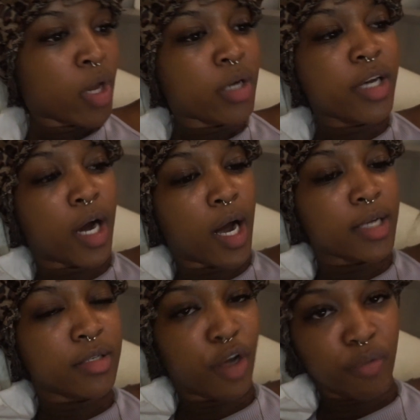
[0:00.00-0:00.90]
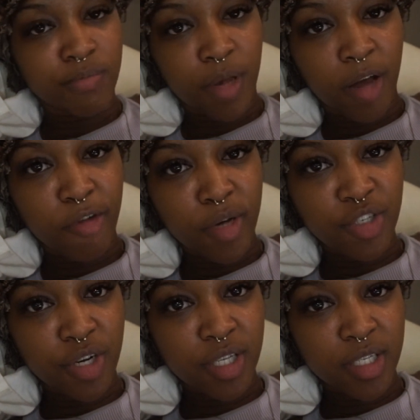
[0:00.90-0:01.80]
yeah, guys, so if you
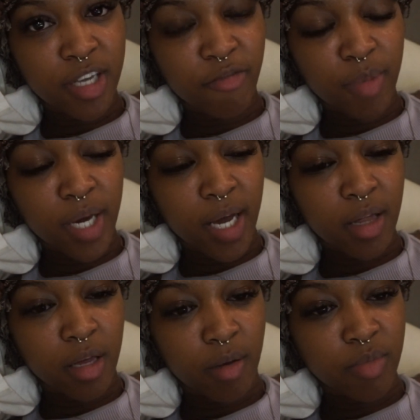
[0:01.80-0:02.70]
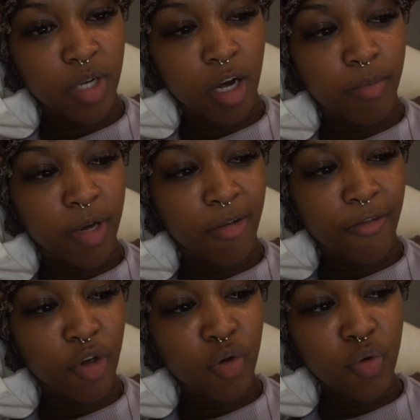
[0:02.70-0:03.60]
enjoyed this, give me a thumbs up. If
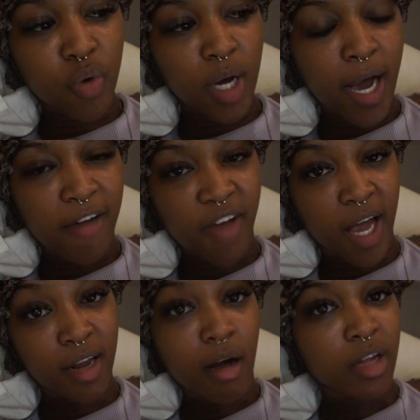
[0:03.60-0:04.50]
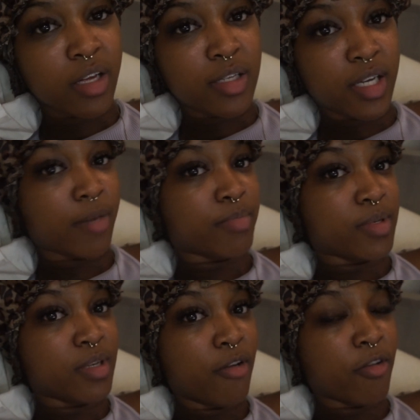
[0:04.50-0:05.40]
you have any other
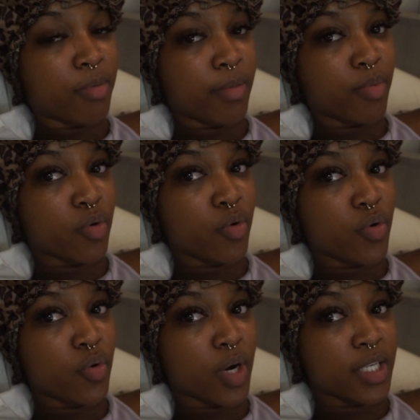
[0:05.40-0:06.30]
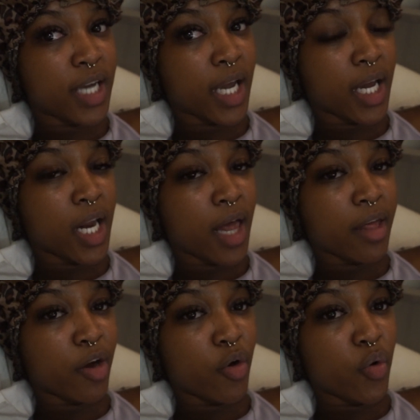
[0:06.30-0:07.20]
tips for people who are taking
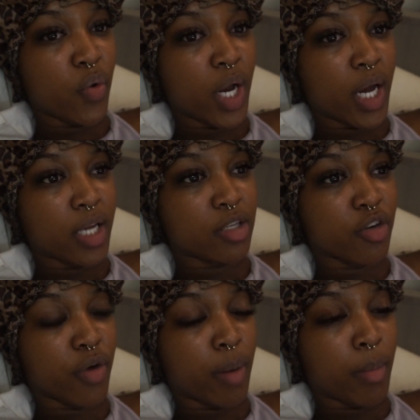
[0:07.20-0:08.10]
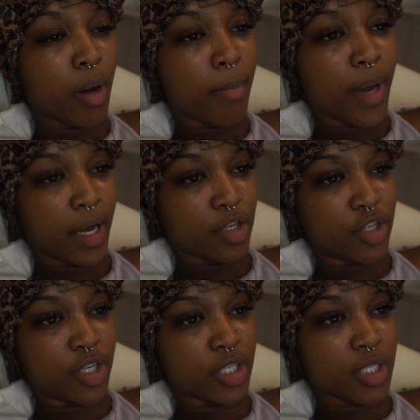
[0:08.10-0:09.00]
their own Instagram
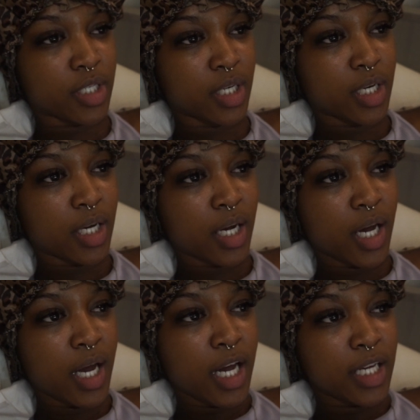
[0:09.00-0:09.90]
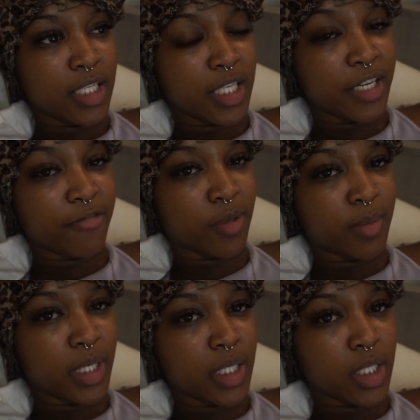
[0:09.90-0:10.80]
pictures, leave
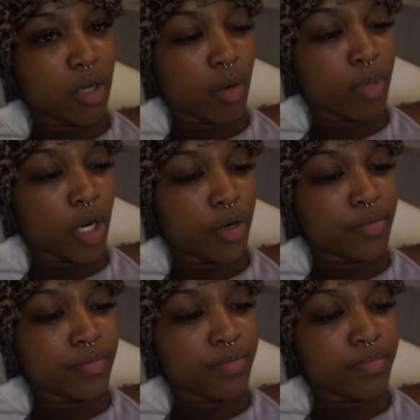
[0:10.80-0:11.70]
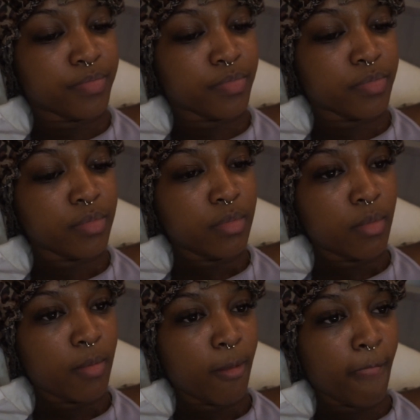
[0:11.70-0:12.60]
them down below.
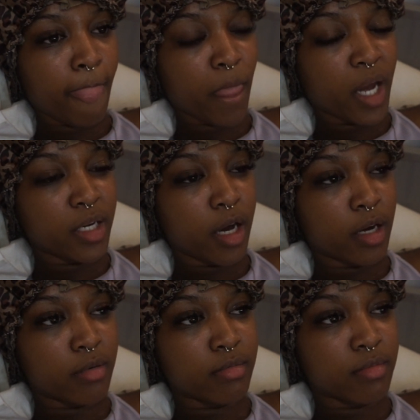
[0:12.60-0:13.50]
And yeah,